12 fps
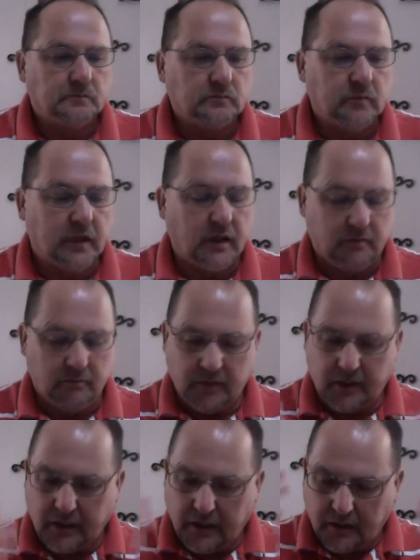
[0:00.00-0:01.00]

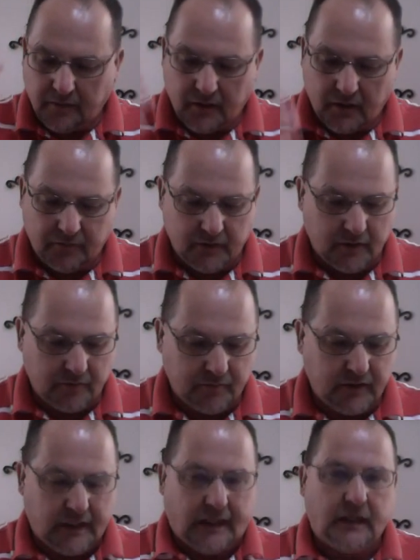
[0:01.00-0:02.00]
Many of
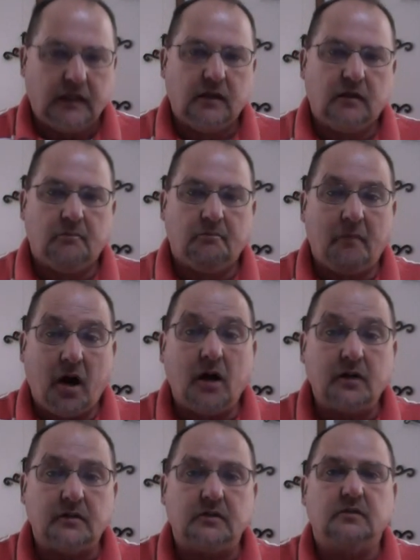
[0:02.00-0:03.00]
the
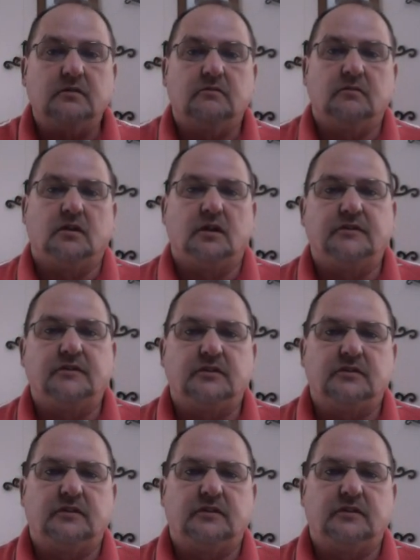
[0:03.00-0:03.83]
modern religions,